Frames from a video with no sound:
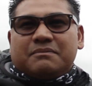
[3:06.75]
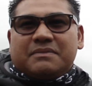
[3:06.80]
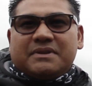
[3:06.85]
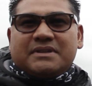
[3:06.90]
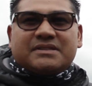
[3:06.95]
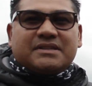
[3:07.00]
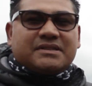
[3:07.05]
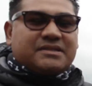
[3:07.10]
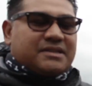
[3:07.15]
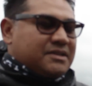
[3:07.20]

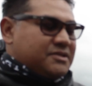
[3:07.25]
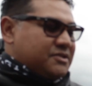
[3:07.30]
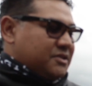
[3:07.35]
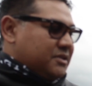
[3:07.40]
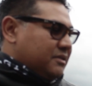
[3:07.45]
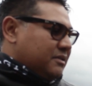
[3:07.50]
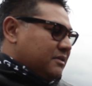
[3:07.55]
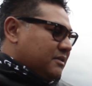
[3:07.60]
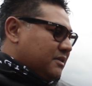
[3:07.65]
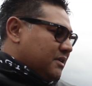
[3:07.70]
B6 engine.
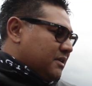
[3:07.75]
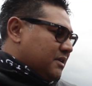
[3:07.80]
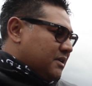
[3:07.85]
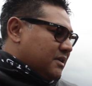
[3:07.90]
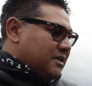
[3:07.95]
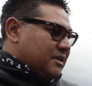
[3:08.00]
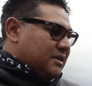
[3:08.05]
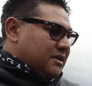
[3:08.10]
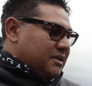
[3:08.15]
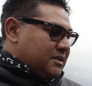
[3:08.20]

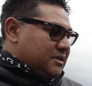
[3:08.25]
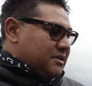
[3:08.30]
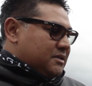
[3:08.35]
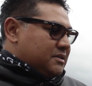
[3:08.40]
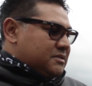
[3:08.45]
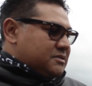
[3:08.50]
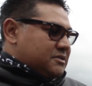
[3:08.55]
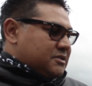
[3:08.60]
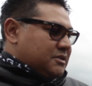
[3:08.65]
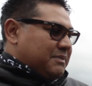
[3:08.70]

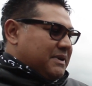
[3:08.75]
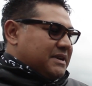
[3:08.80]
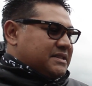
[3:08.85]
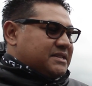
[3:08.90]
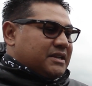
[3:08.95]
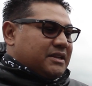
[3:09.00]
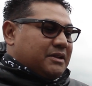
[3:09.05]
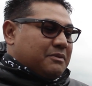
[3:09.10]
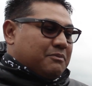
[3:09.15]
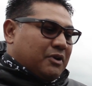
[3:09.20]
So
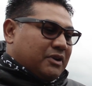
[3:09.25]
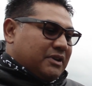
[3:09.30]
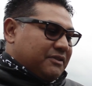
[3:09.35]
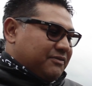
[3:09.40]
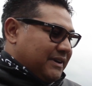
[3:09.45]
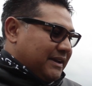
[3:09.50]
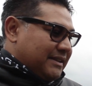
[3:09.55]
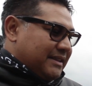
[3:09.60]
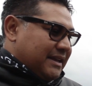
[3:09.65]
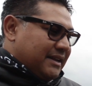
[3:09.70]
basically
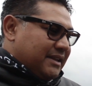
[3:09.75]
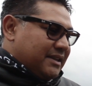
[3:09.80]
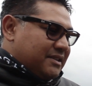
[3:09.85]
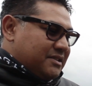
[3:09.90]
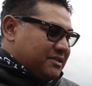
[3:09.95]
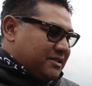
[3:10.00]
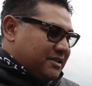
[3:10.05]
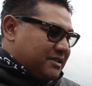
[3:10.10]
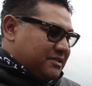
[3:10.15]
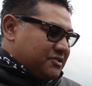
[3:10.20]
modified that
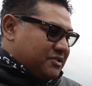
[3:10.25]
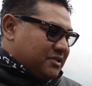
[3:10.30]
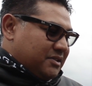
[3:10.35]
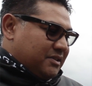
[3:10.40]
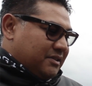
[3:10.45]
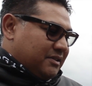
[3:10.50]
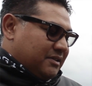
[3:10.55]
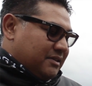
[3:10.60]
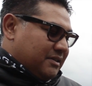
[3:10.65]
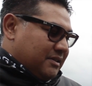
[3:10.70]
engine,